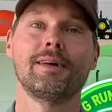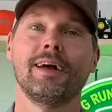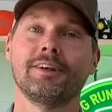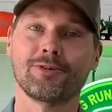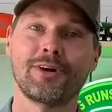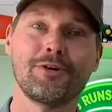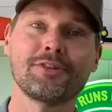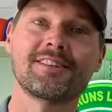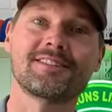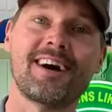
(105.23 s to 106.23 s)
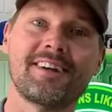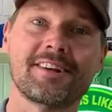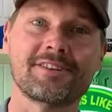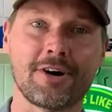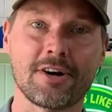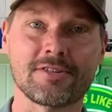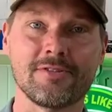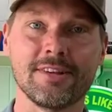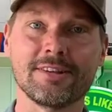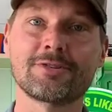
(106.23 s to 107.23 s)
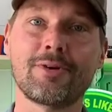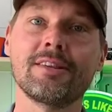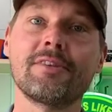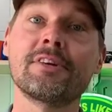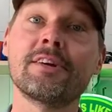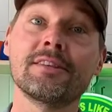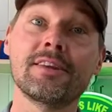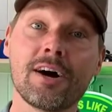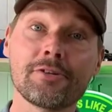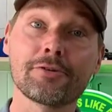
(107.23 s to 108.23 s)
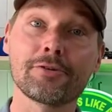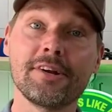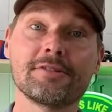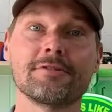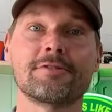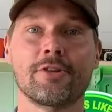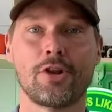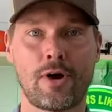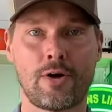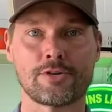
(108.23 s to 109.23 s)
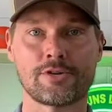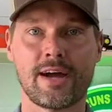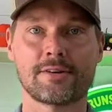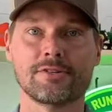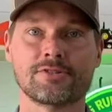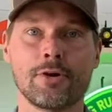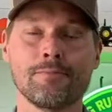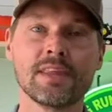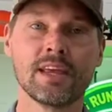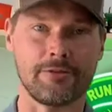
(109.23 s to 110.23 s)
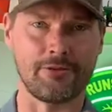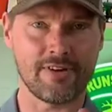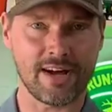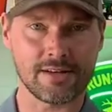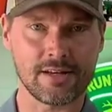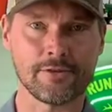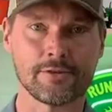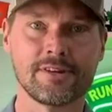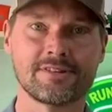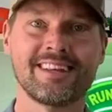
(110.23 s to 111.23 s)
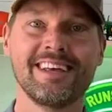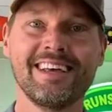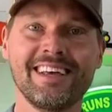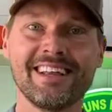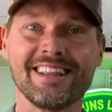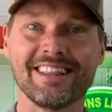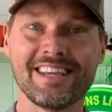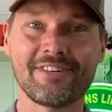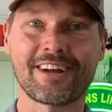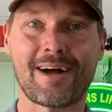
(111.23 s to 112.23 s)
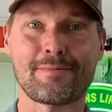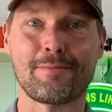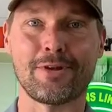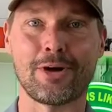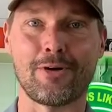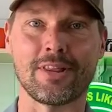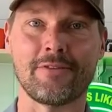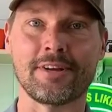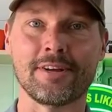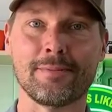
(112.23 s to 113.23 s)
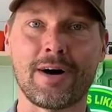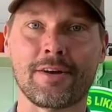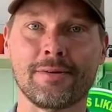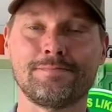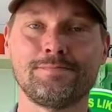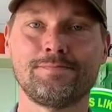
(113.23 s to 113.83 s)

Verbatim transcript: Hey, so I know this is not an exhaustive list, so I'd love to hear the other reasons for low hour tractors. So if you've got a different reason, leave a comment below. I'd love to hear about it.